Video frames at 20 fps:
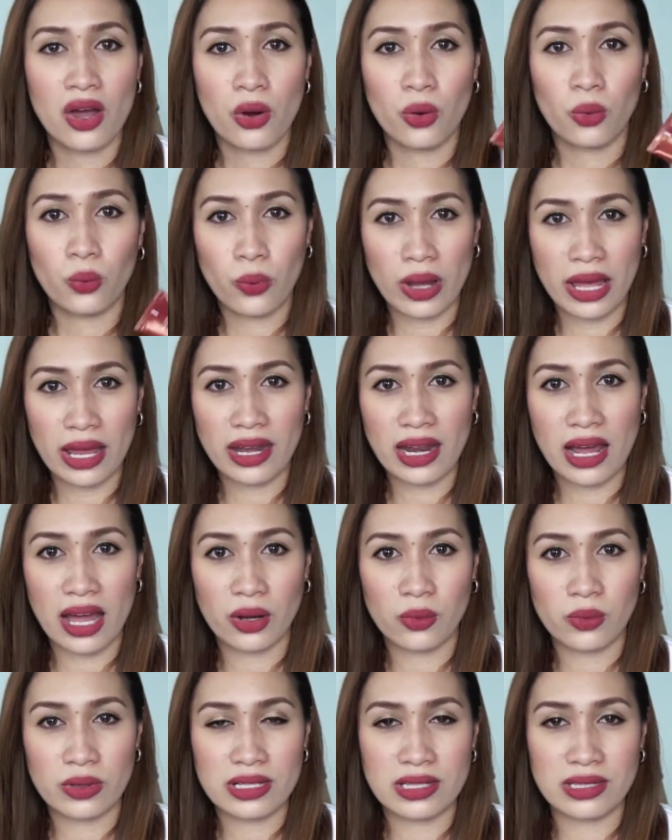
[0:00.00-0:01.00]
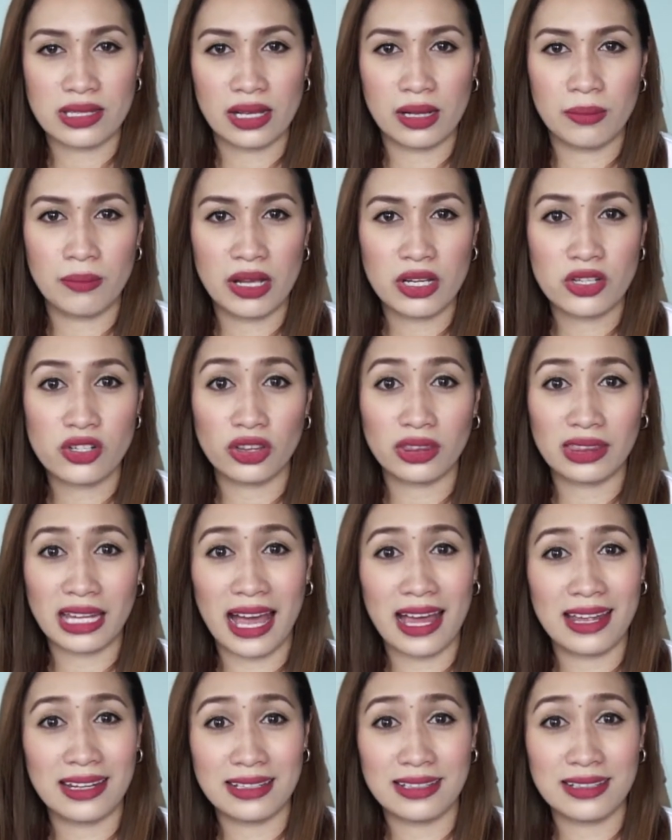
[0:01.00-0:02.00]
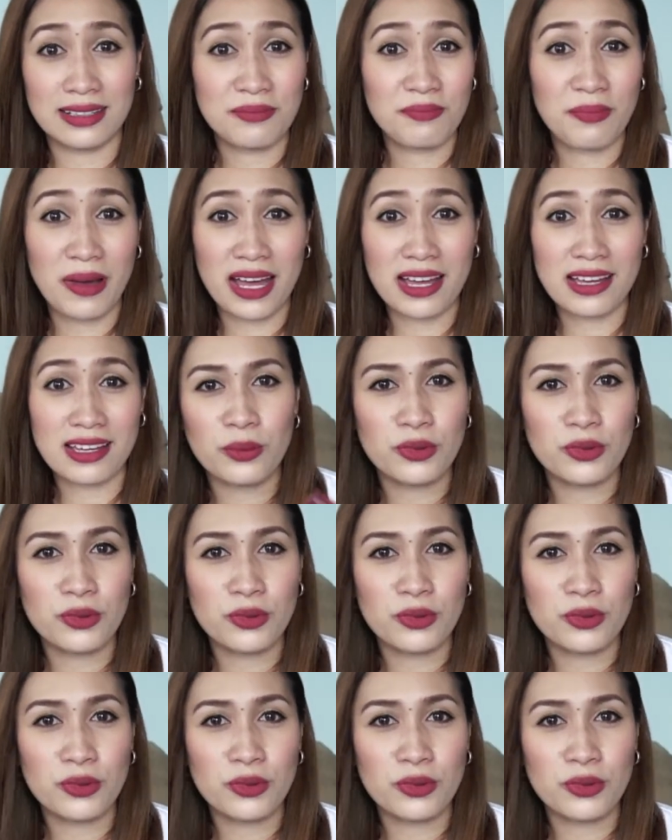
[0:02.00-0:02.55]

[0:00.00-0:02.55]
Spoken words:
when I was still medyo tan pa.